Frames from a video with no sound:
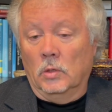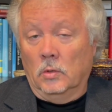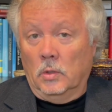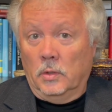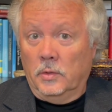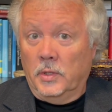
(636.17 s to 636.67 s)

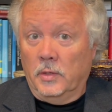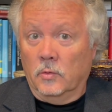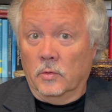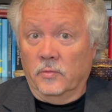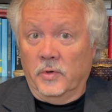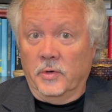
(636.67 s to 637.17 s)
Uh, they
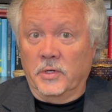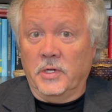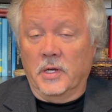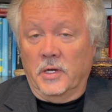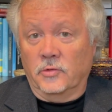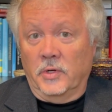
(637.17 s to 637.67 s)
were very
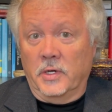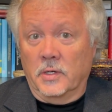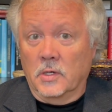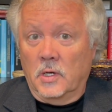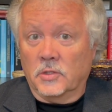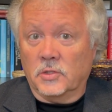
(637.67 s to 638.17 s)
dehydrated
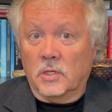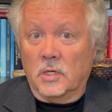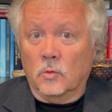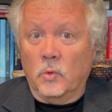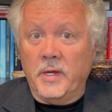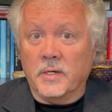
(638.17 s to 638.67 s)
and lost a lot
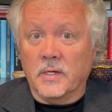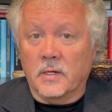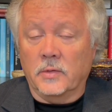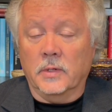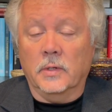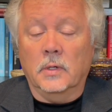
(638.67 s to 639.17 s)
of weight
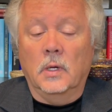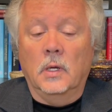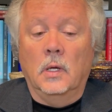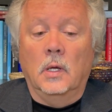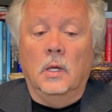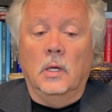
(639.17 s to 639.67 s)
down there
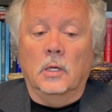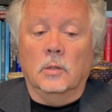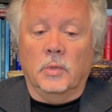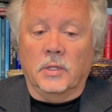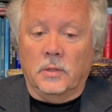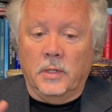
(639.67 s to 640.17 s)

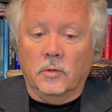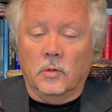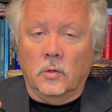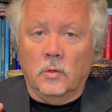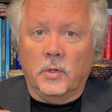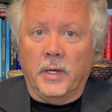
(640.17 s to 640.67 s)
but they were
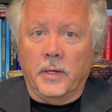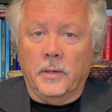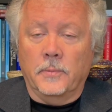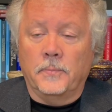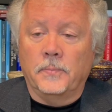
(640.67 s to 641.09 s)
okay.